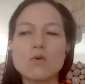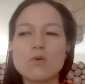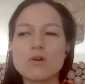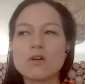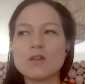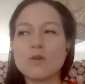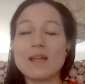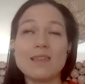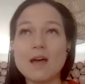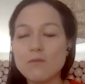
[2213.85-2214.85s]
or, you know,
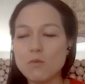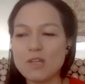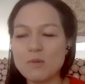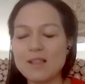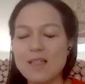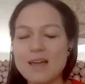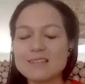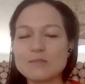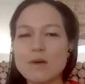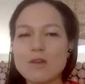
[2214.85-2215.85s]
I love working with
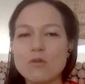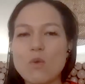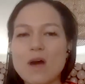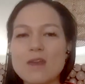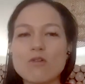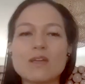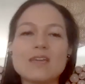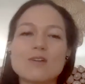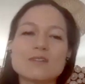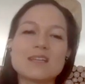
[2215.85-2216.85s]
clients one-on-one, or
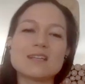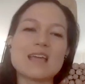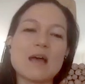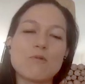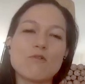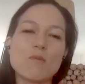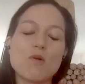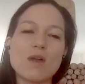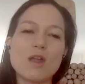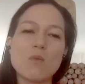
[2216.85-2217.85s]
here is an example from
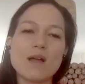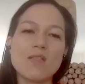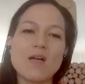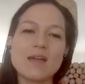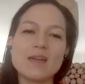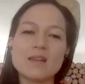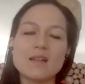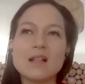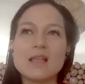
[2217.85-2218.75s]
a one-on-one client.